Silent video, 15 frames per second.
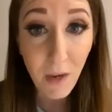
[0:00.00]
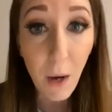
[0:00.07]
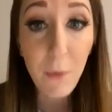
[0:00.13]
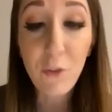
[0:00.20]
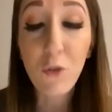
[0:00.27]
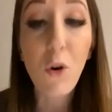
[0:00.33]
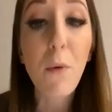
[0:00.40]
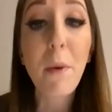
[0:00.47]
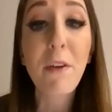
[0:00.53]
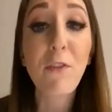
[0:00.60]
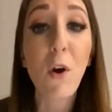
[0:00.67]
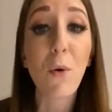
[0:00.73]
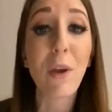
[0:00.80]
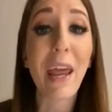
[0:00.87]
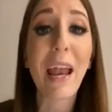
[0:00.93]
I would scroll my
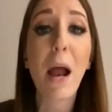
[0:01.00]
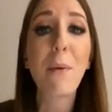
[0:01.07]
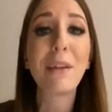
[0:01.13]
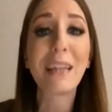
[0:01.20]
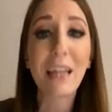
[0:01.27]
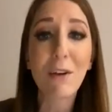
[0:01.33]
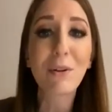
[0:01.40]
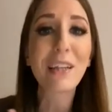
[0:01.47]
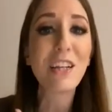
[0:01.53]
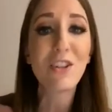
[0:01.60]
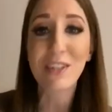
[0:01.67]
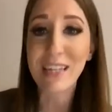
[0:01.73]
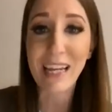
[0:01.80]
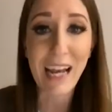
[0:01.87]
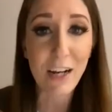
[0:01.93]
phone and I would literally
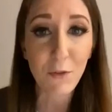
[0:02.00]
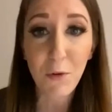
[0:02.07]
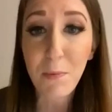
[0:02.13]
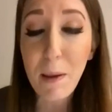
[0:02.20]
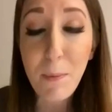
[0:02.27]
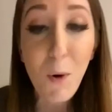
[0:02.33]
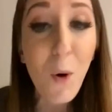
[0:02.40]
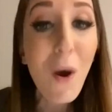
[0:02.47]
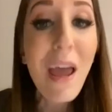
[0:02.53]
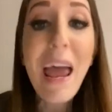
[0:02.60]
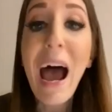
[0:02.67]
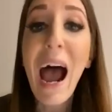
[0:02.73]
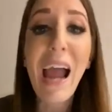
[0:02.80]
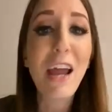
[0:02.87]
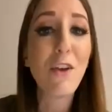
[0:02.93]
just connect with people.
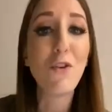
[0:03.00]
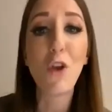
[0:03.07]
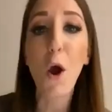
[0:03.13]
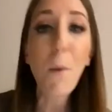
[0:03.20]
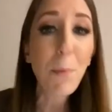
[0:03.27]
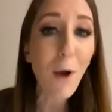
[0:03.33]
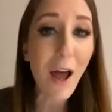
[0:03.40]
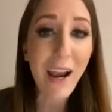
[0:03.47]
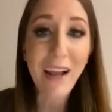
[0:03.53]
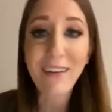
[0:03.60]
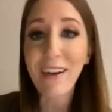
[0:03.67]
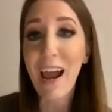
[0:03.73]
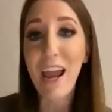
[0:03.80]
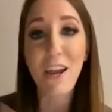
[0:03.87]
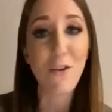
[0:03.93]
I had no
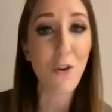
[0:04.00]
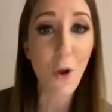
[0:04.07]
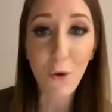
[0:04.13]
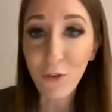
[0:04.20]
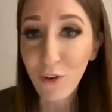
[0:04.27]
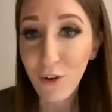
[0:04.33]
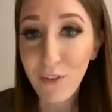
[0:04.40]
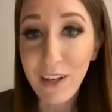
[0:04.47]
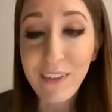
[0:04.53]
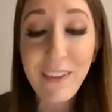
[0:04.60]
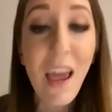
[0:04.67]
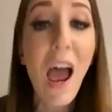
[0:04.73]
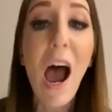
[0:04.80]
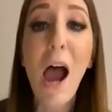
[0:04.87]
product, I had no service.